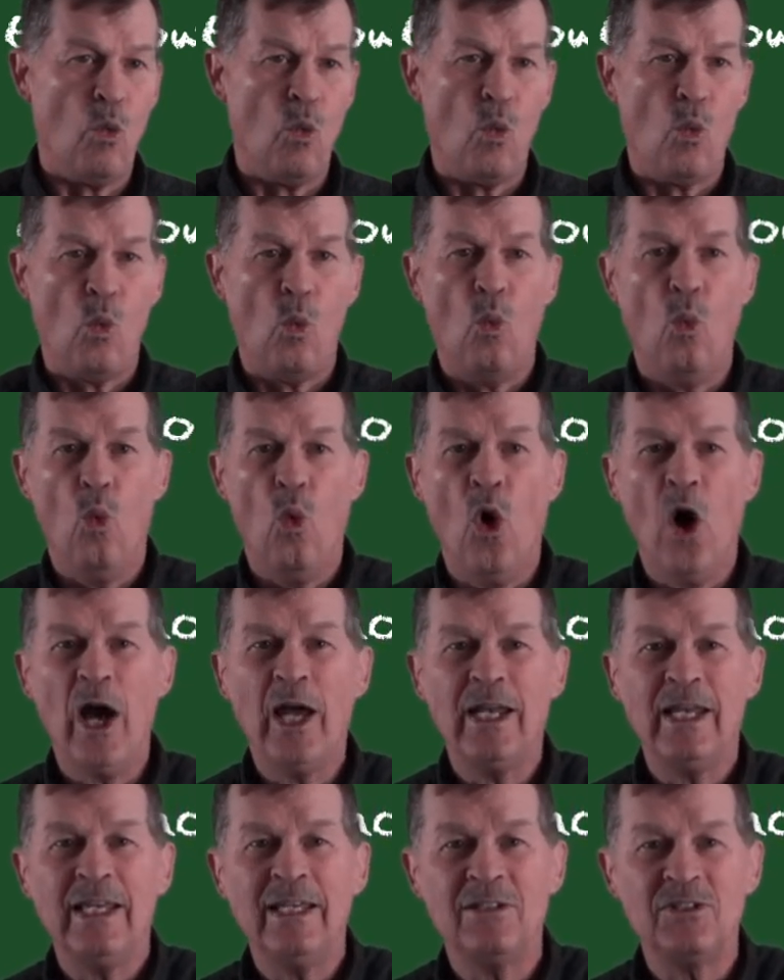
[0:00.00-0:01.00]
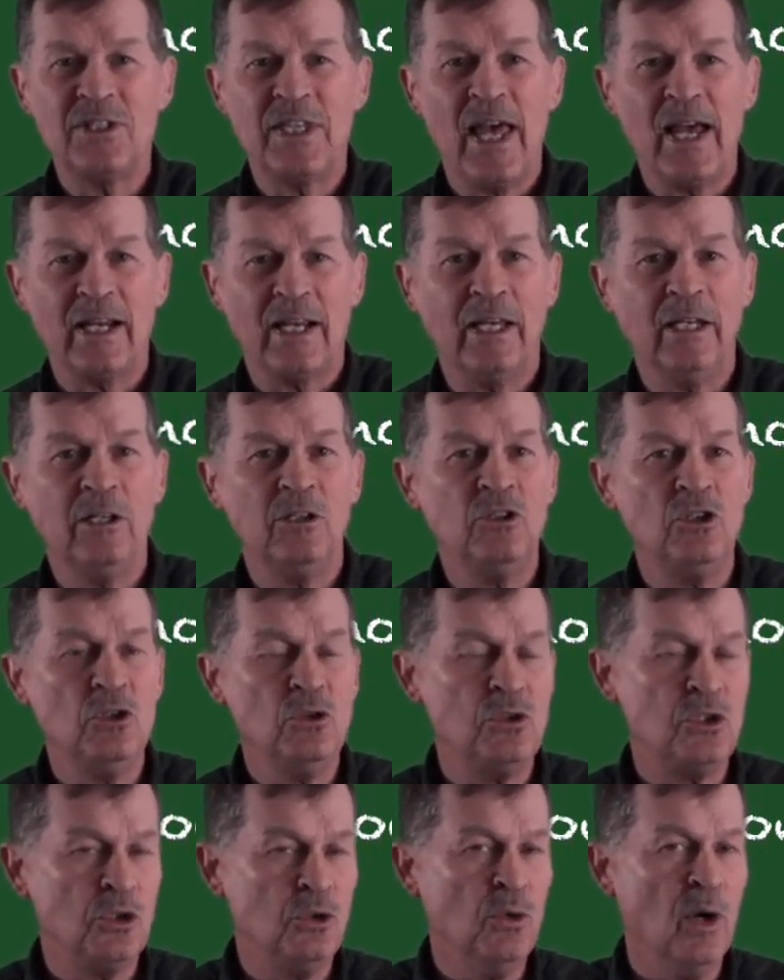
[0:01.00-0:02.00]
what is that going to
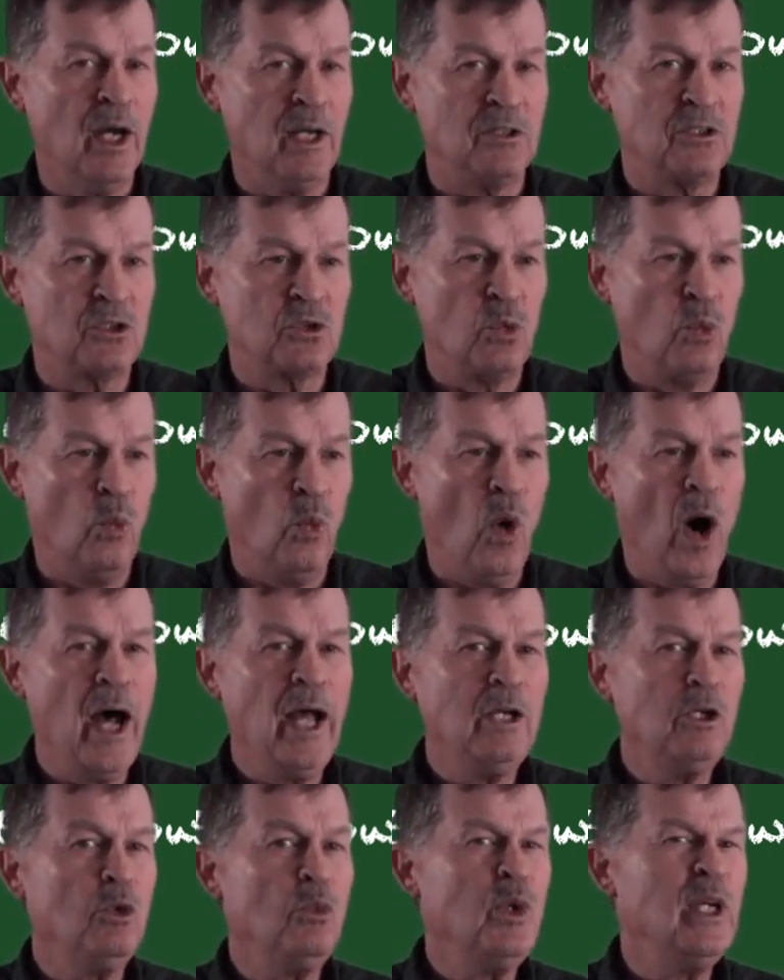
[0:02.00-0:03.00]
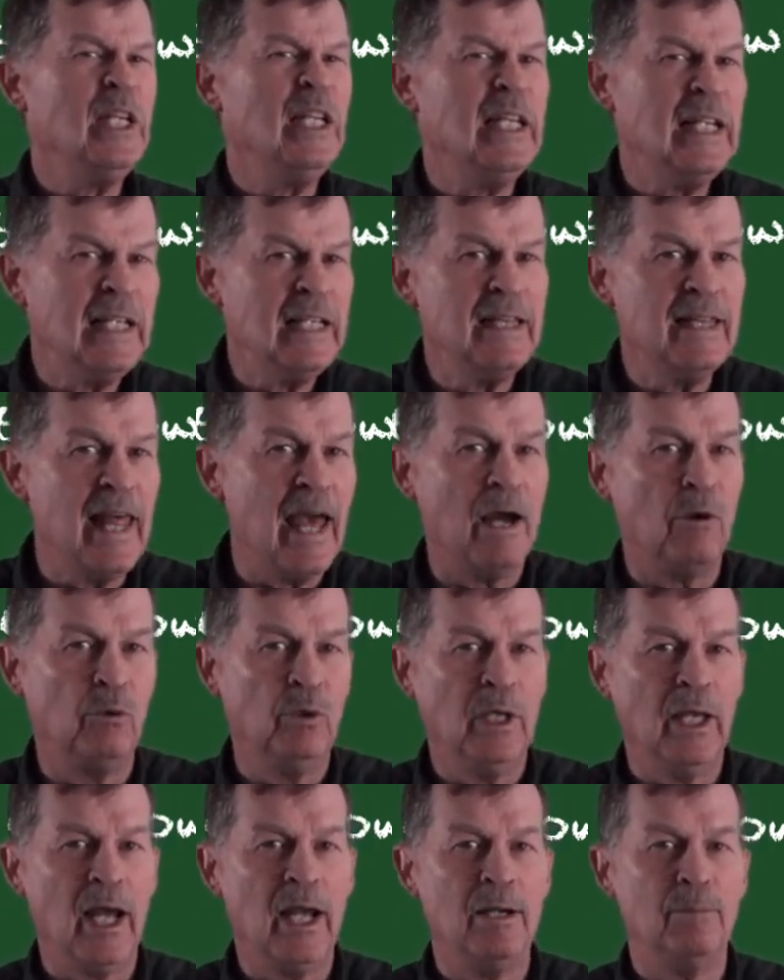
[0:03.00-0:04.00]
do to us? Why do we need that
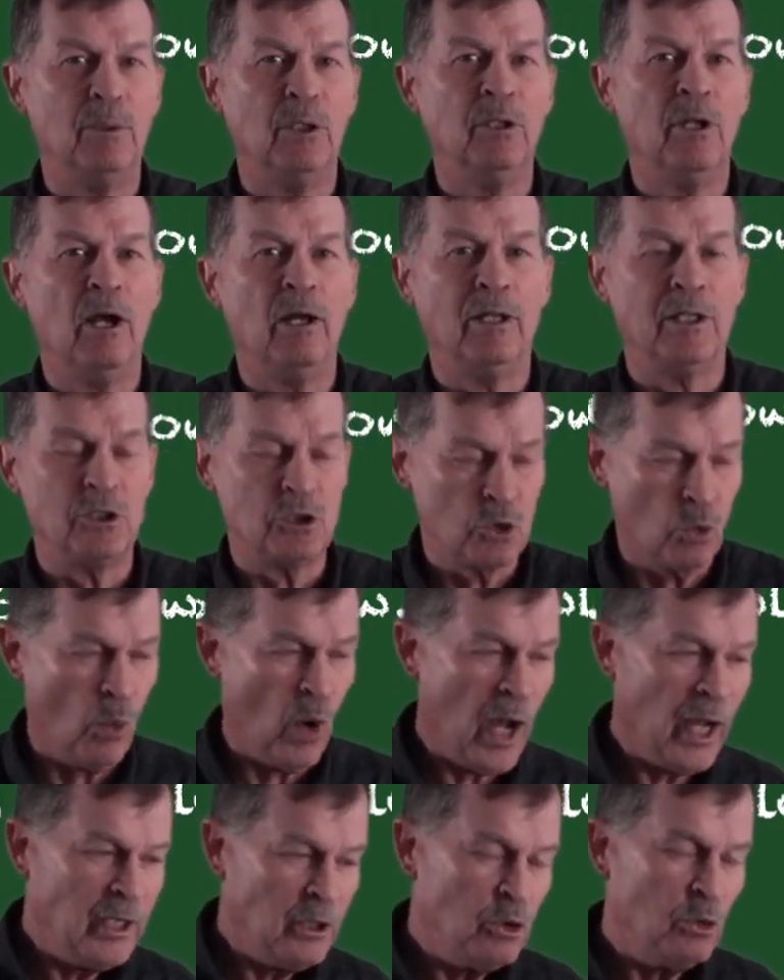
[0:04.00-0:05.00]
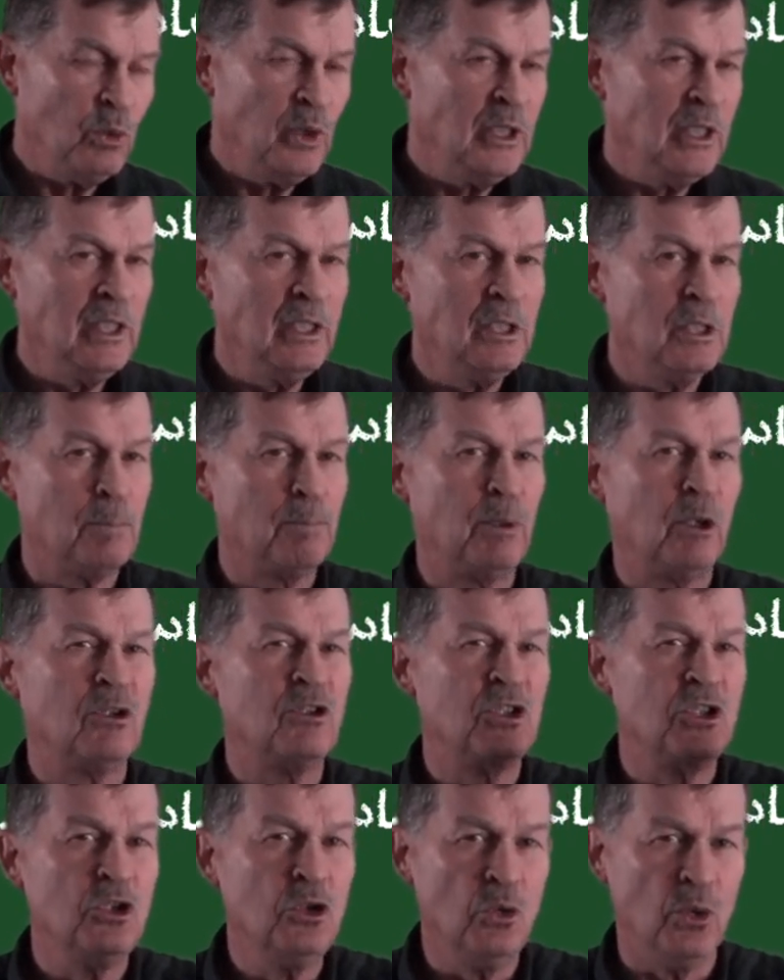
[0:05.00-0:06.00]
reliable knowledge? Why do we need to
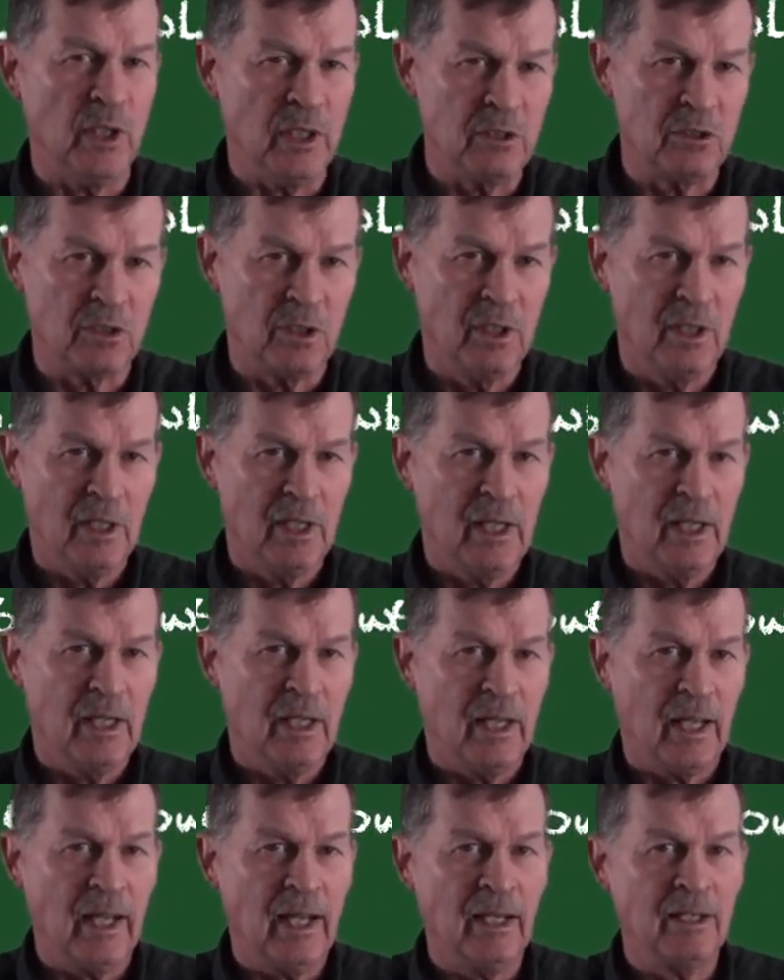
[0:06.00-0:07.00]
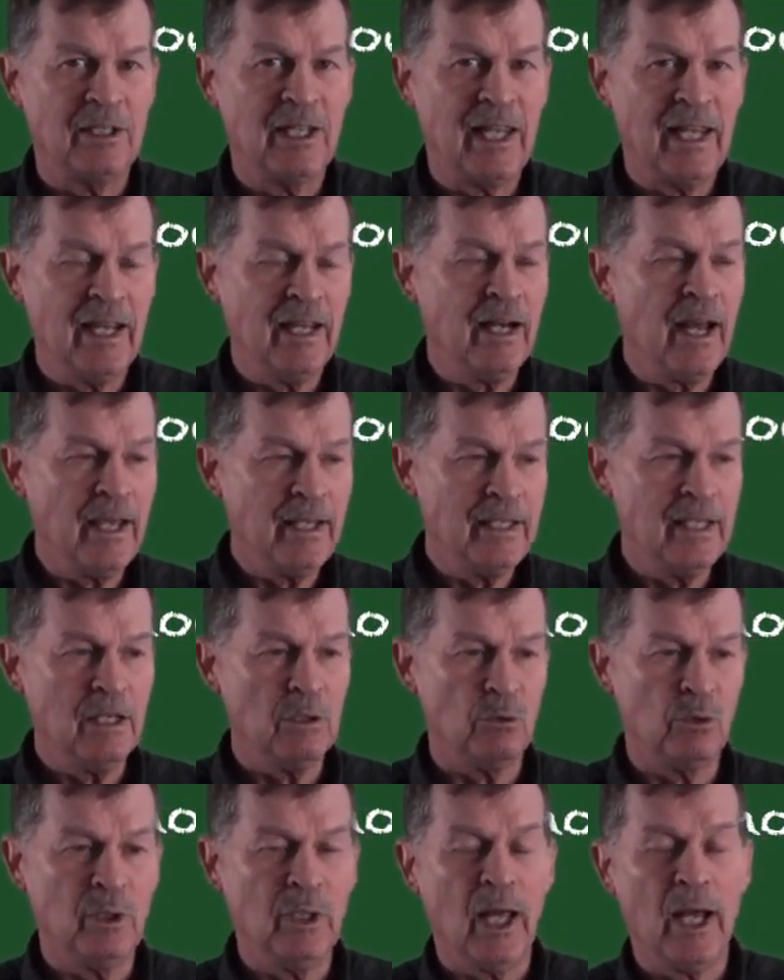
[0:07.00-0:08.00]
pursue it? And can I
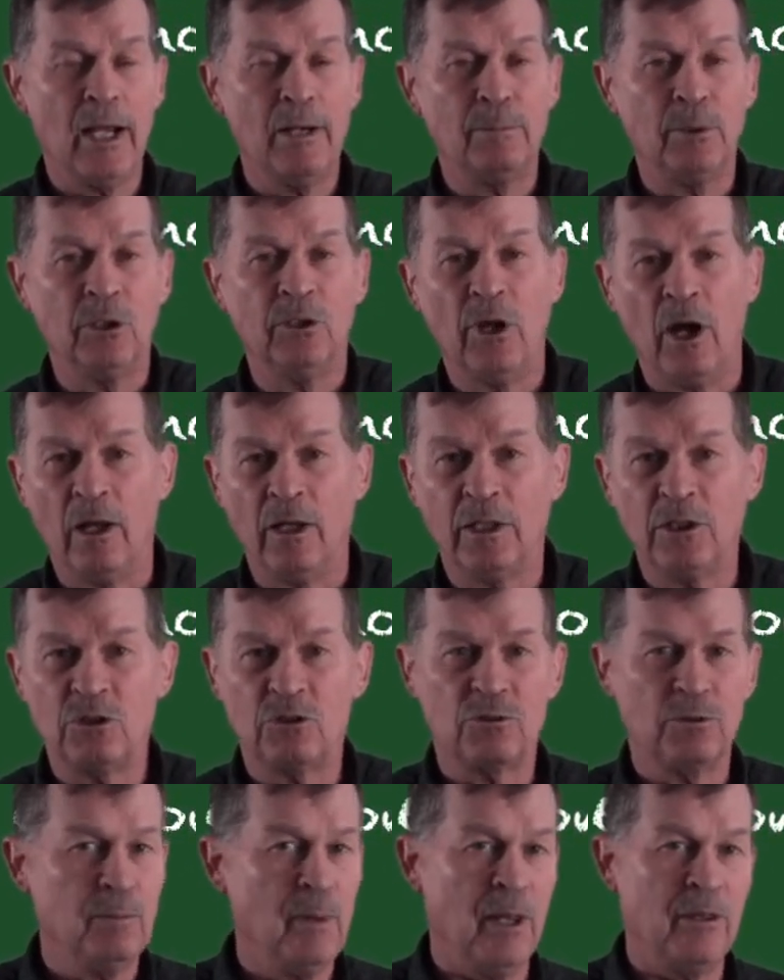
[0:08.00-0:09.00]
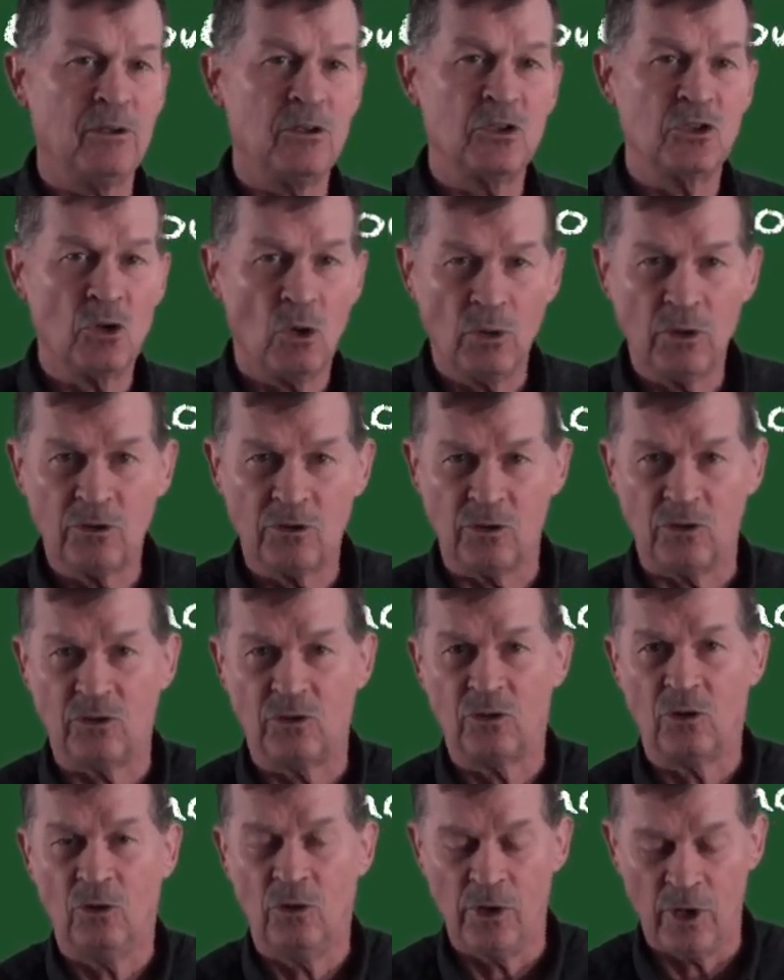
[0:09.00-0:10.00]
get reliable knowledge from other
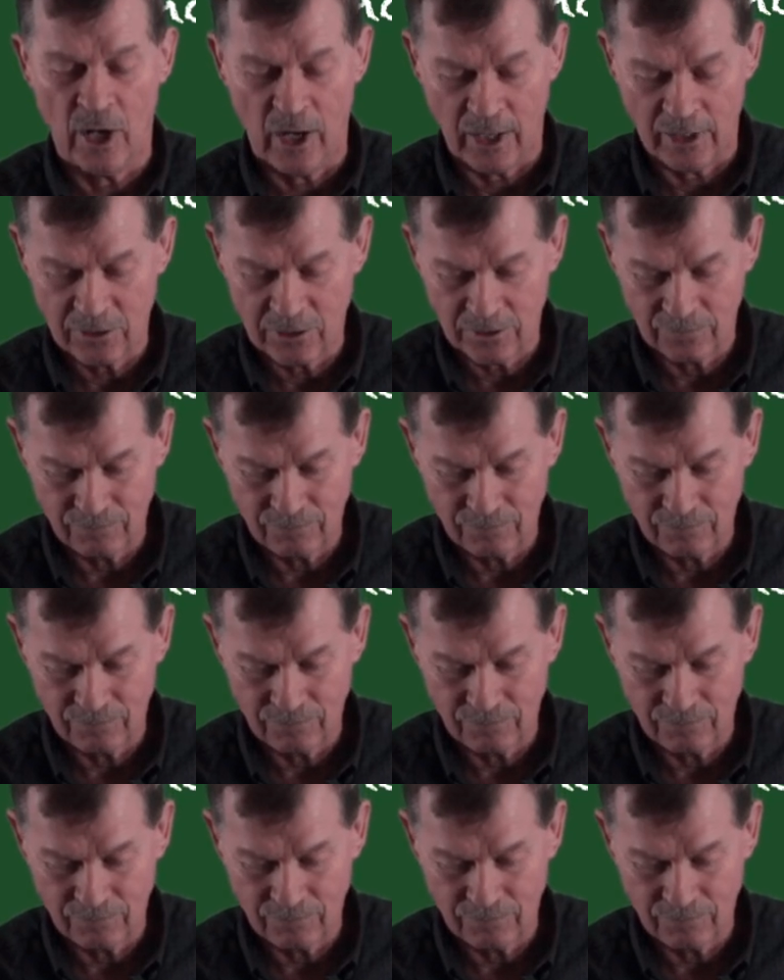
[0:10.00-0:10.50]
sources or not?